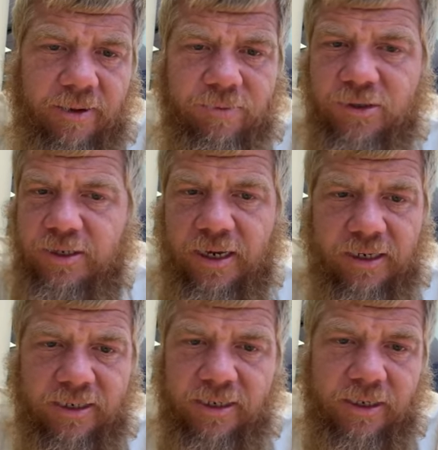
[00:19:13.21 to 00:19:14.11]
I'm just
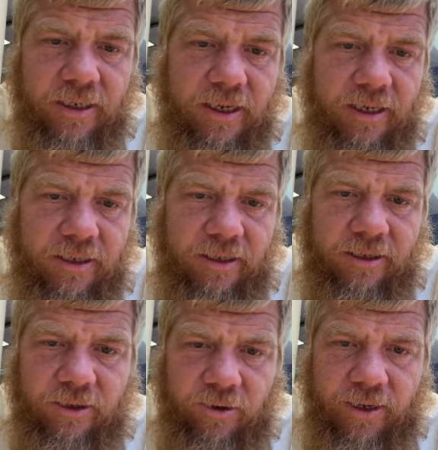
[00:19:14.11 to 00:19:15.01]
telling you, you,
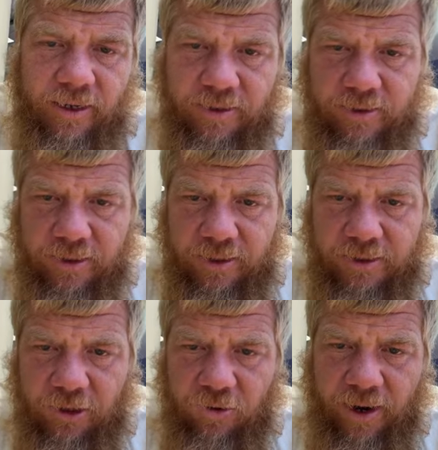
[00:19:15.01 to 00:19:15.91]
you know, it, it's a, it's
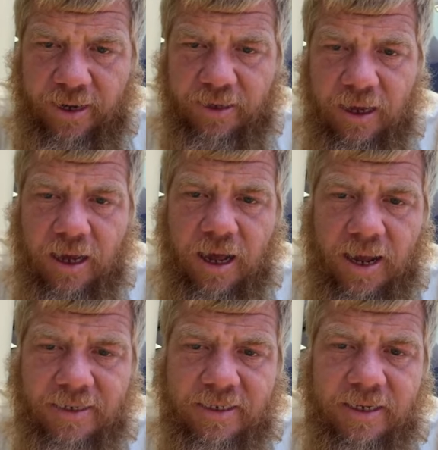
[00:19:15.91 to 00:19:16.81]
a great uh,
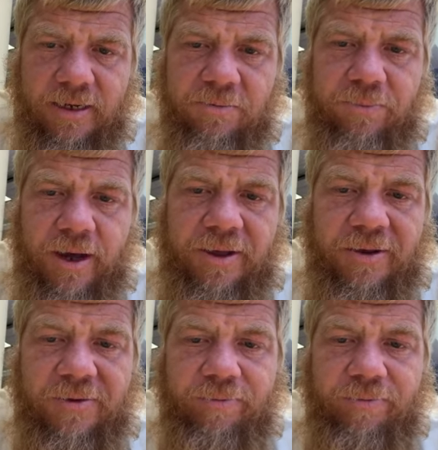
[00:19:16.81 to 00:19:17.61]
idea, but